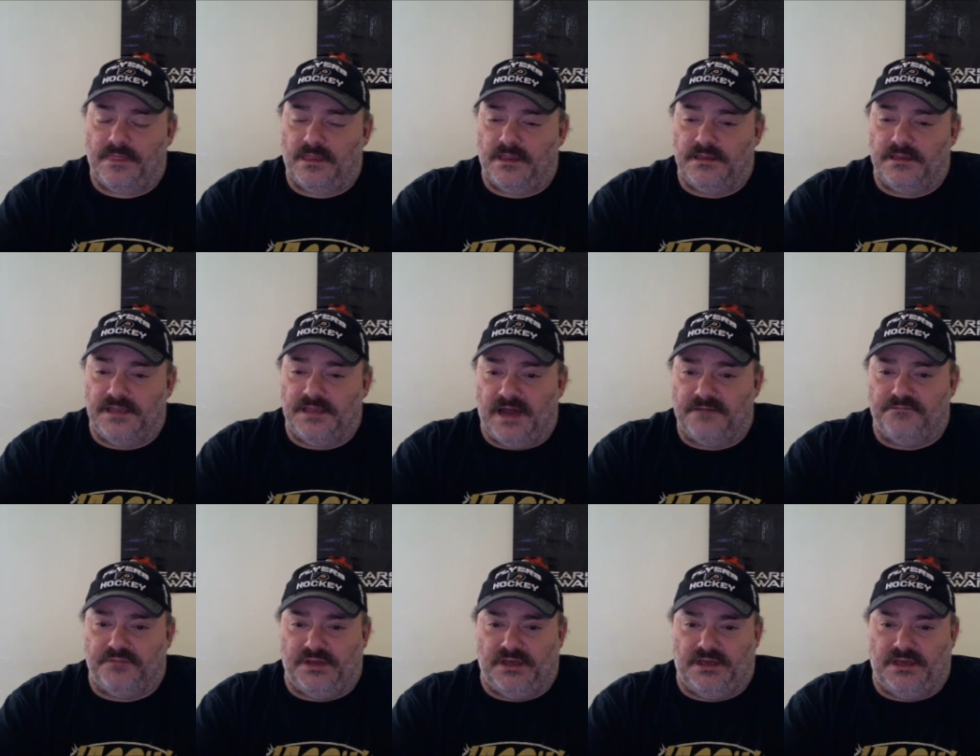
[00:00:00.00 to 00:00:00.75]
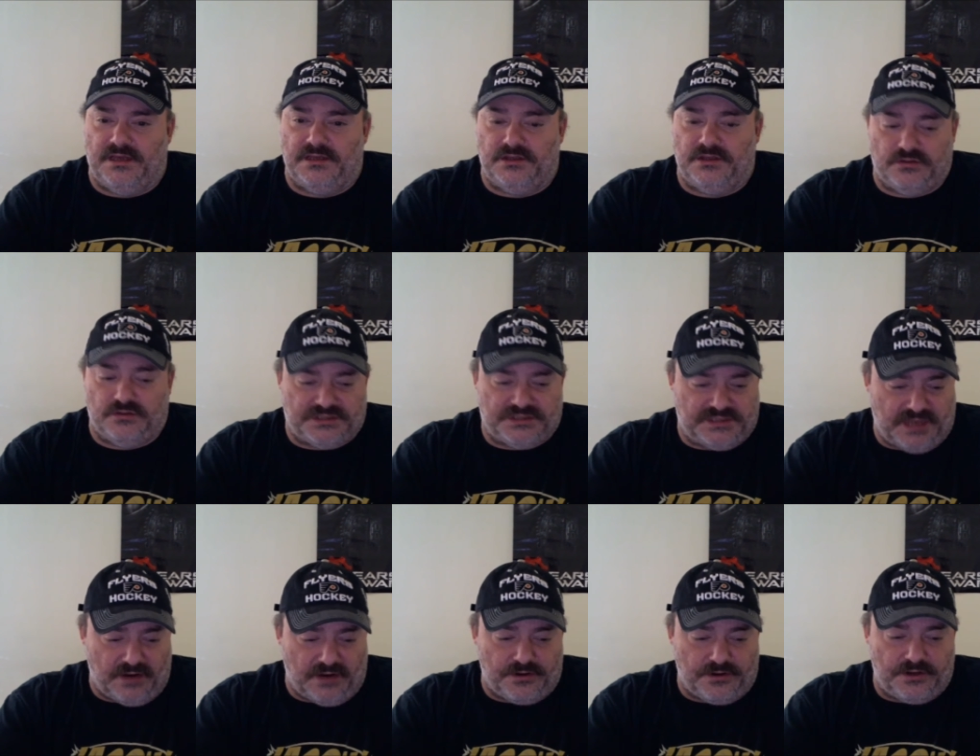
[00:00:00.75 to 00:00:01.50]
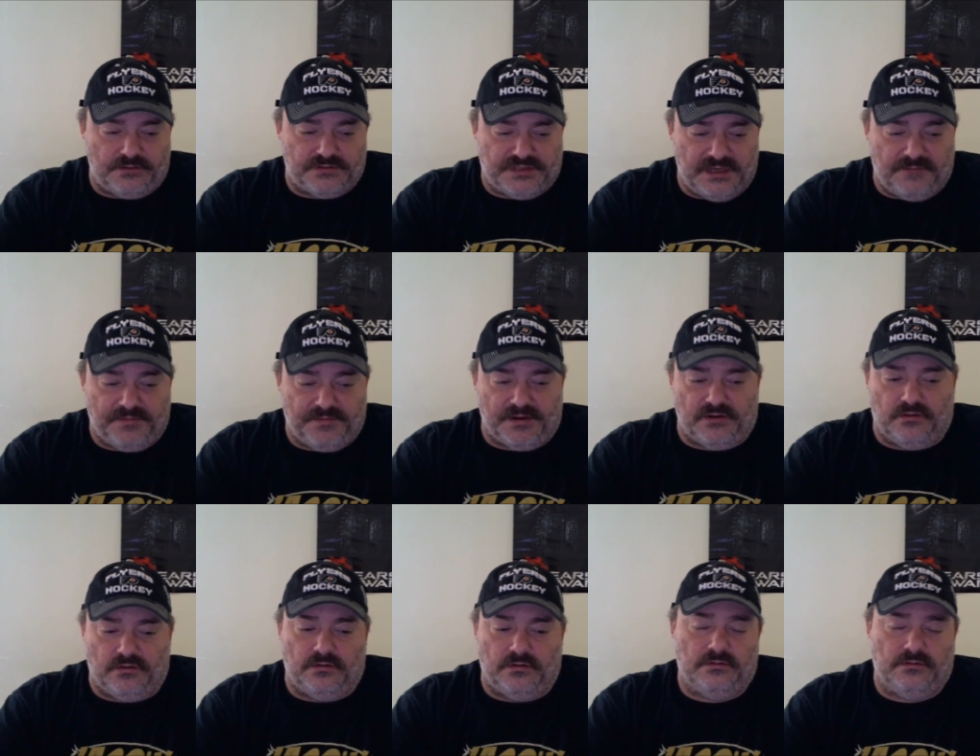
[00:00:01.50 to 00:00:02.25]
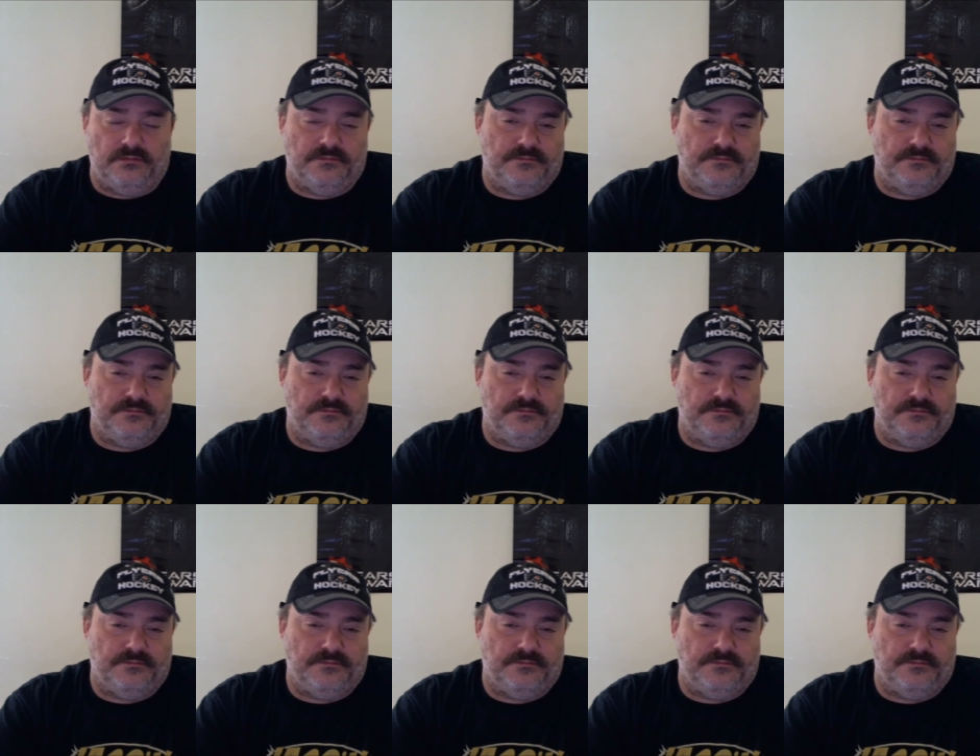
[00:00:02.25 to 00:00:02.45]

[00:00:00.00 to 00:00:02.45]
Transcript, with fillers: not being your stereotypical,